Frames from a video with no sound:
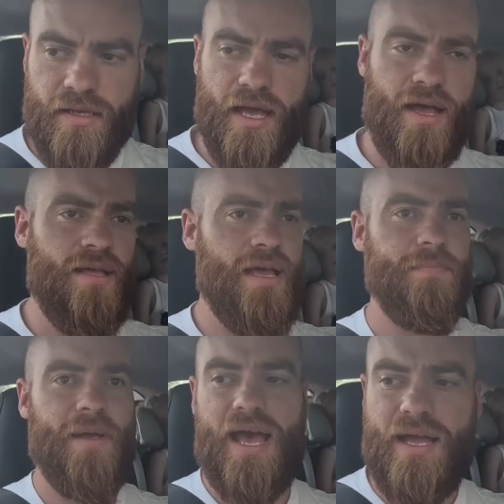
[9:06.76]
Yeah,
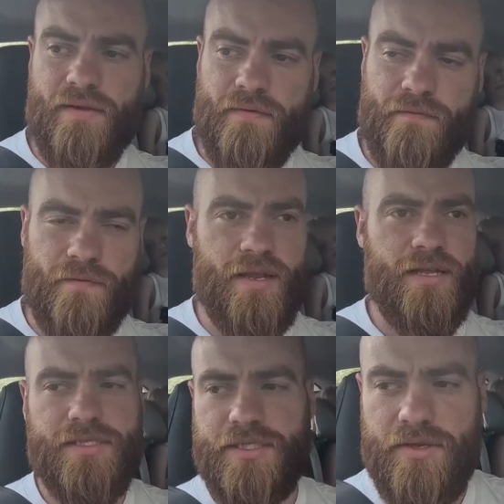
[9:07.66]
head back.
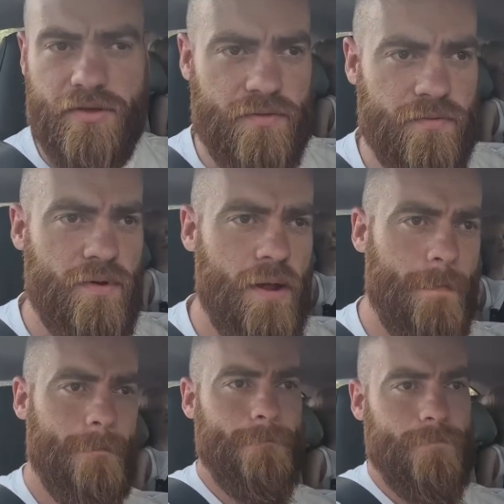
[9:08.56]
3, 2,
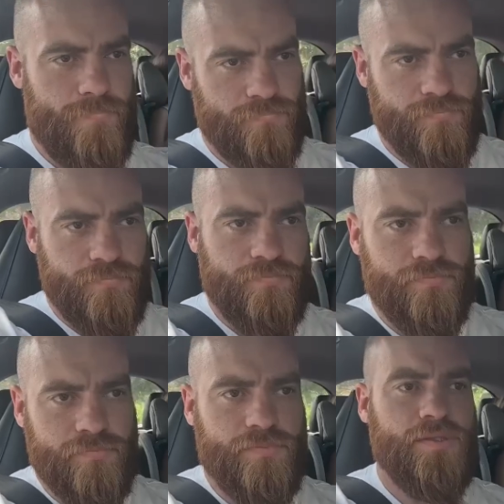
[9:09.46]

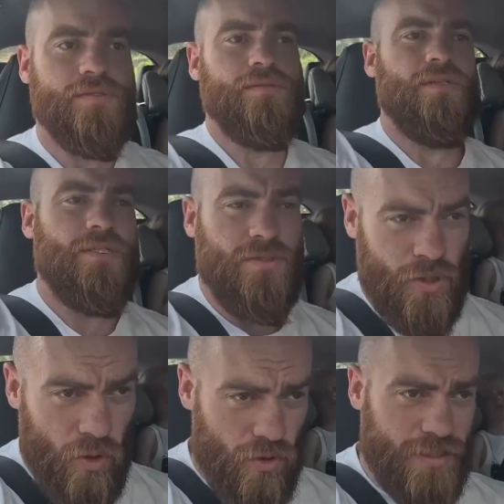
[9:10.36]
1.
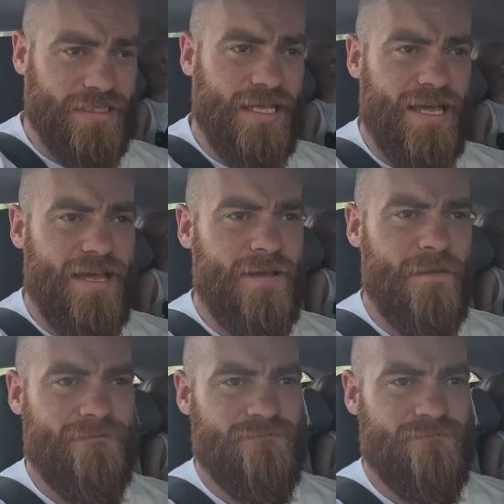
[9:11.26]
Torque steer.